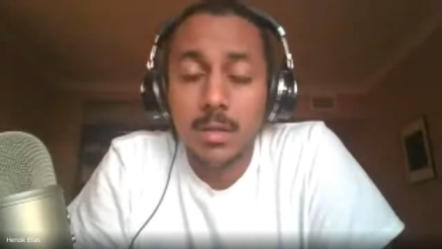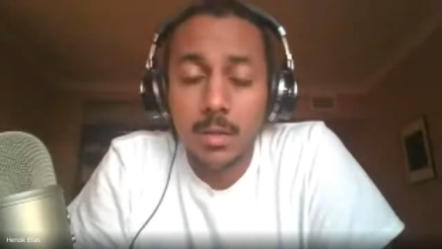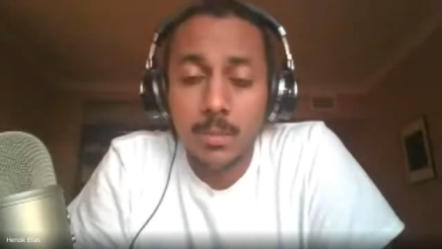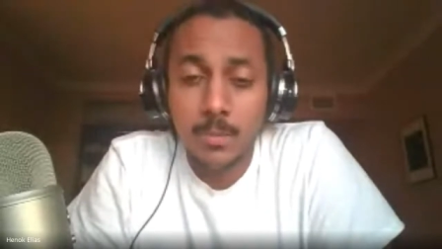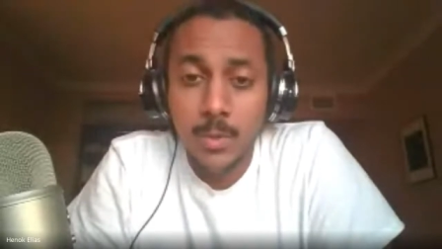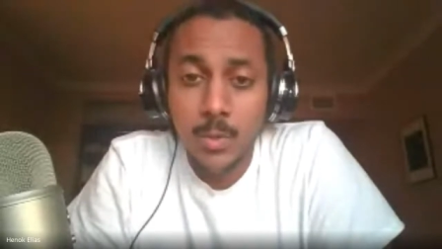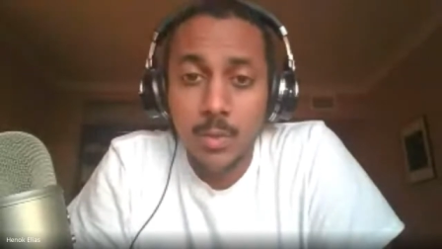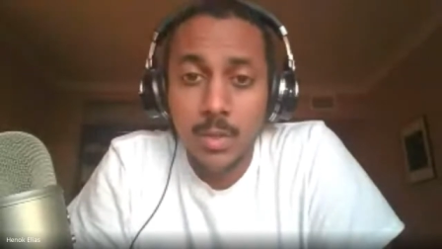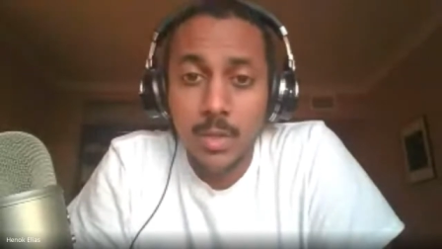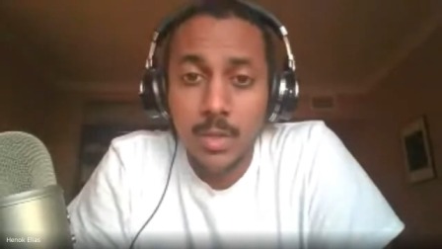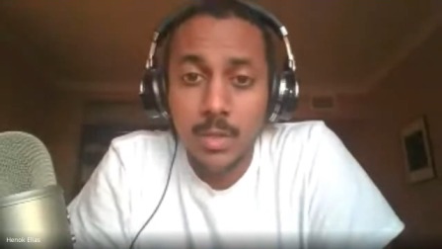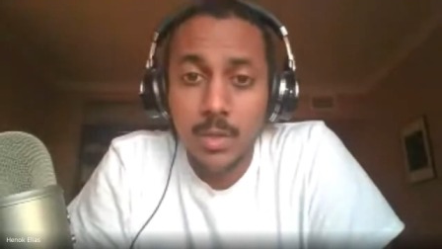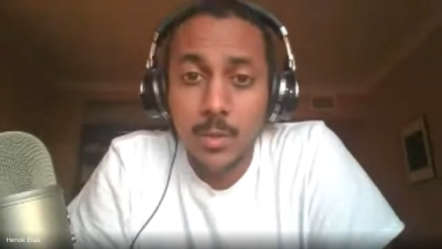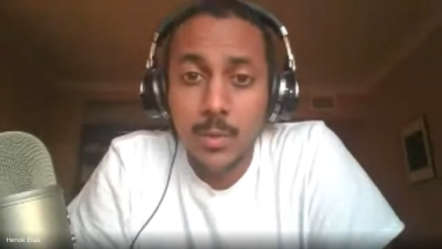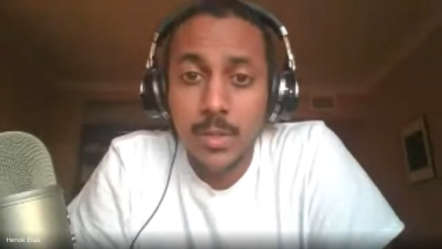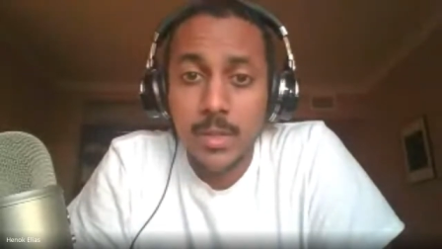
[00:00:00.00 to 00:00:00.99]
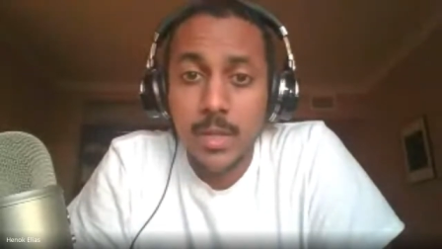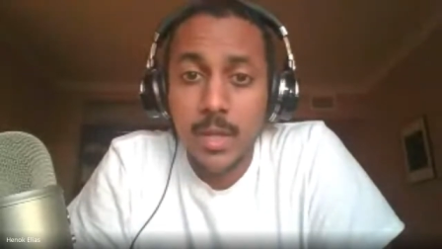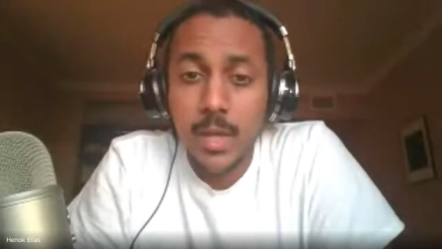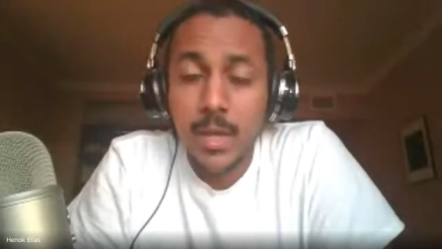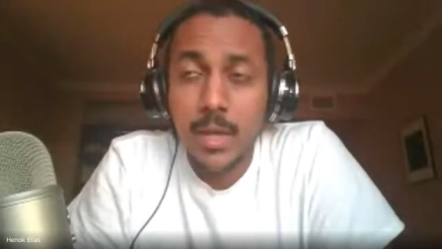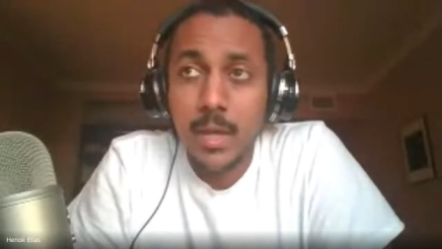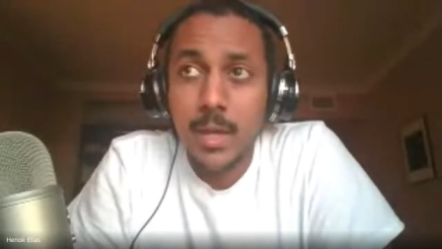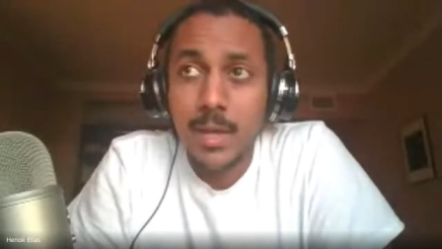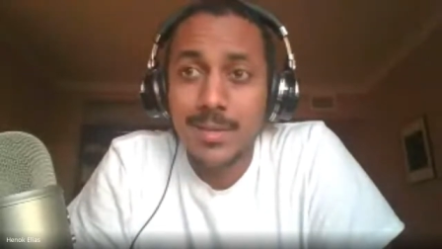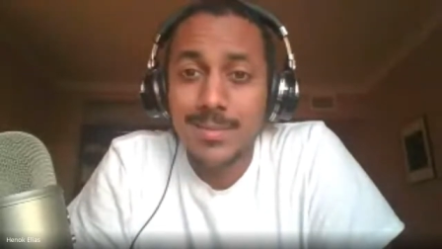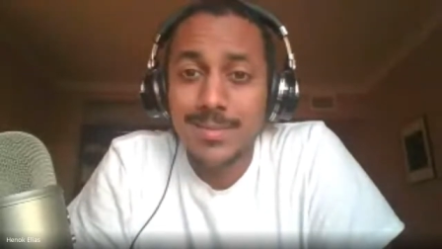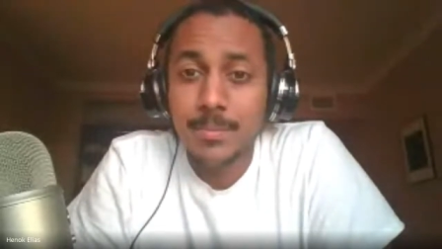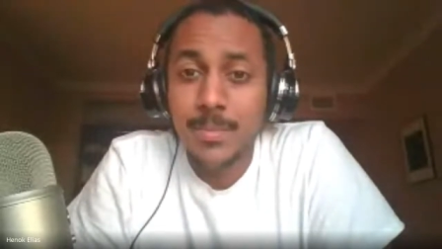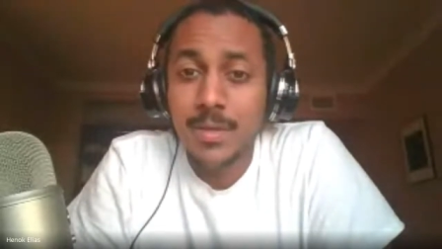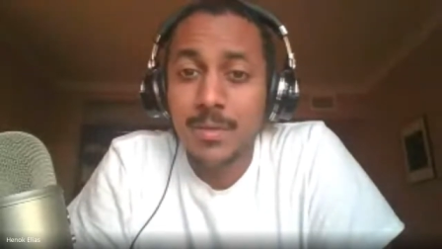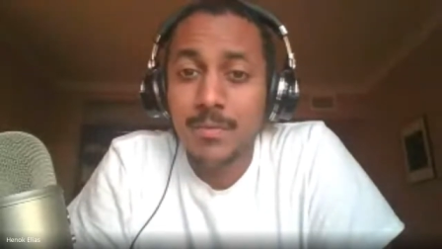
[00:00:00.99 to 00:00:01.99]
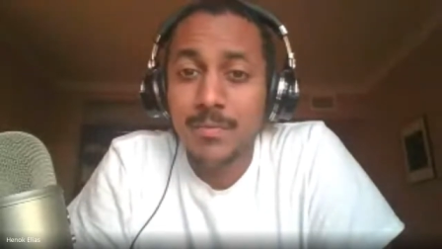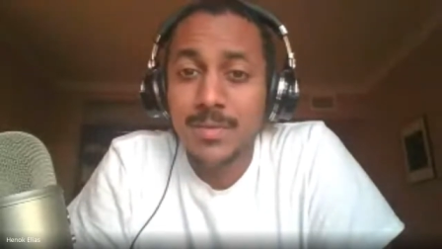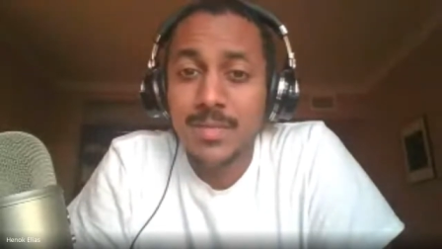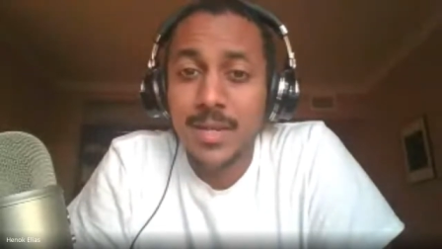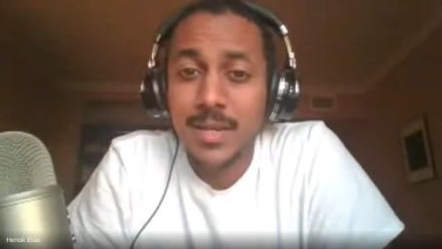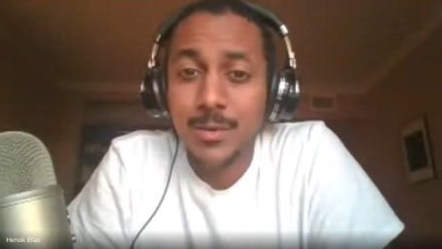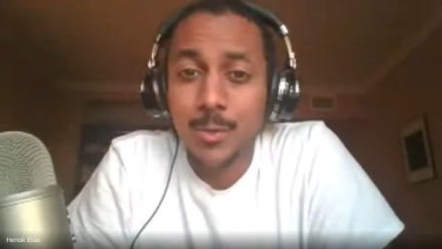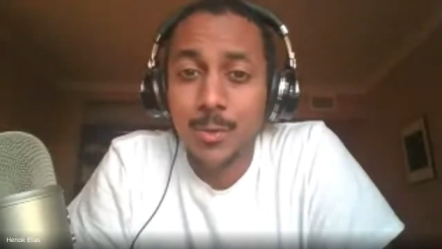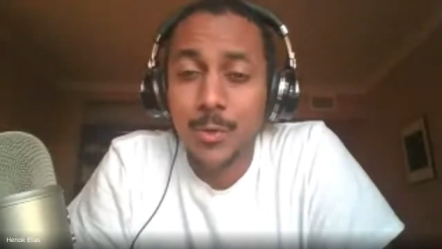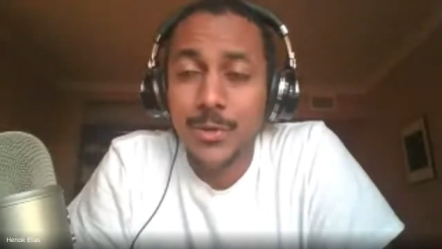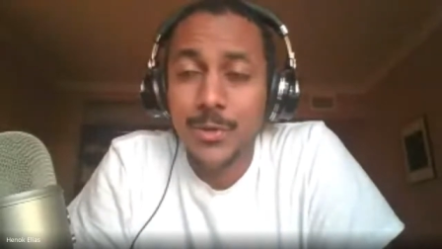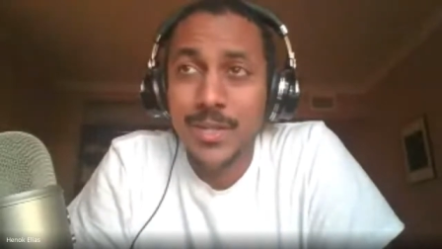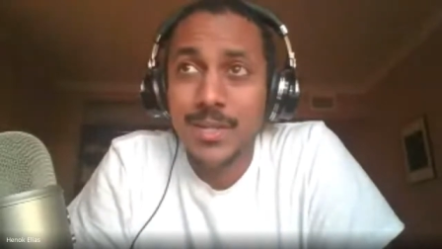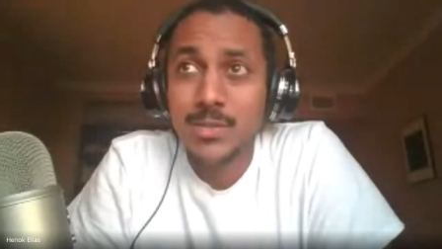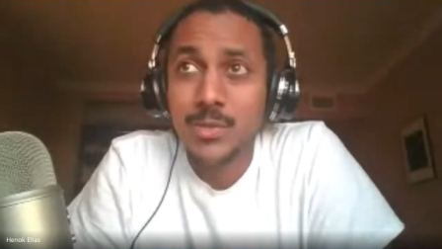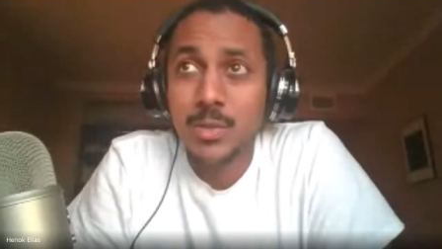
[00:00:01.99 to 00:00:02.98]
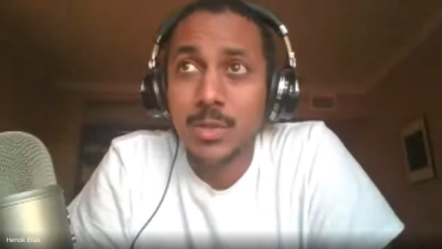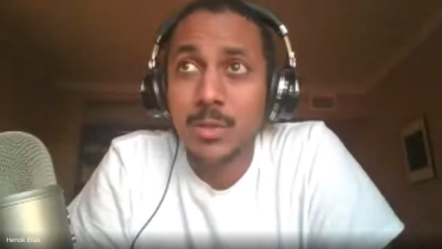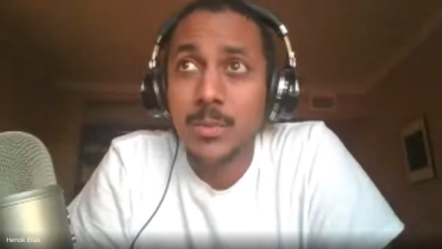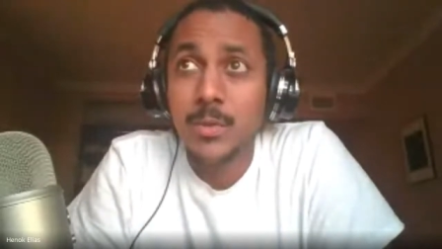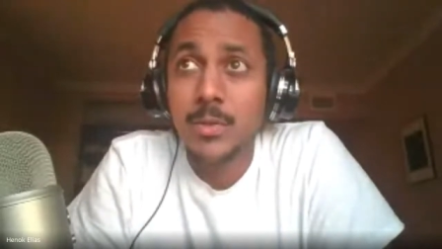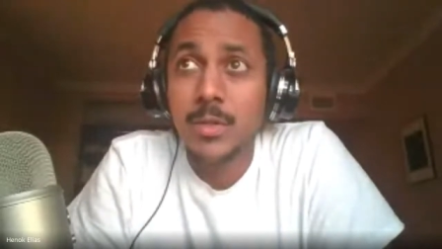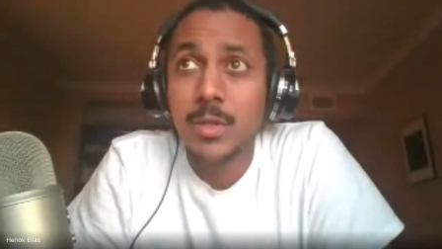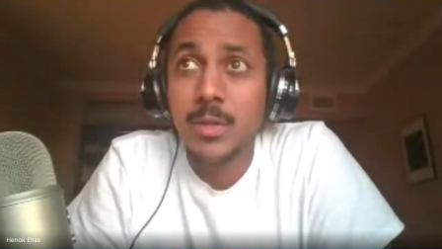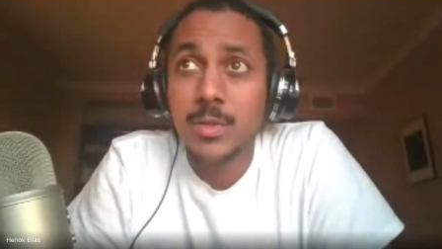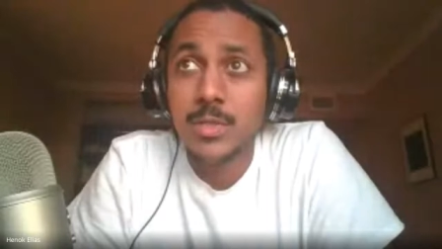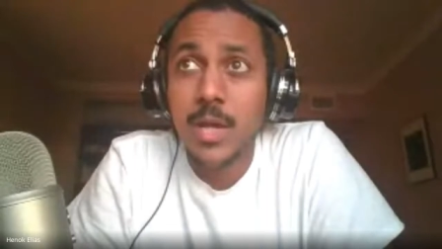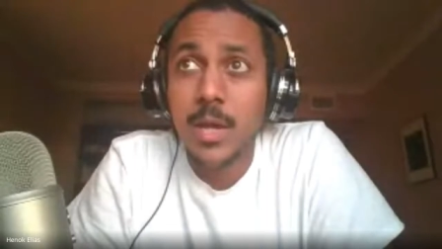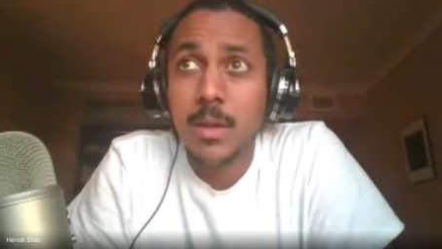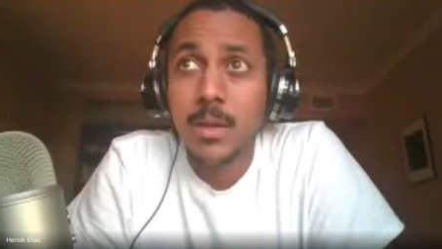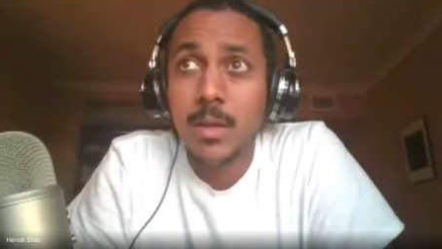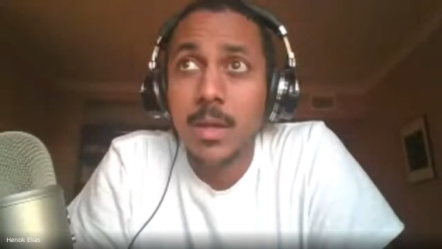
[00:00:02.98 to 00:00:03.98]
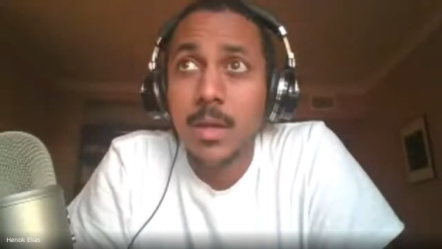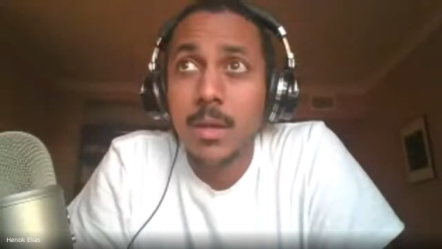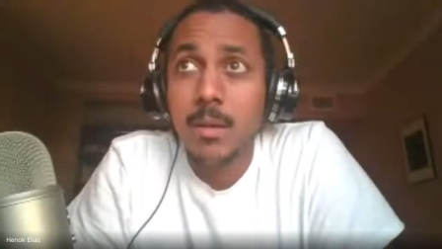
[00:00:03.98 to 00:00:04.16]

communion known as the Miaphysite or Oriental communion, which I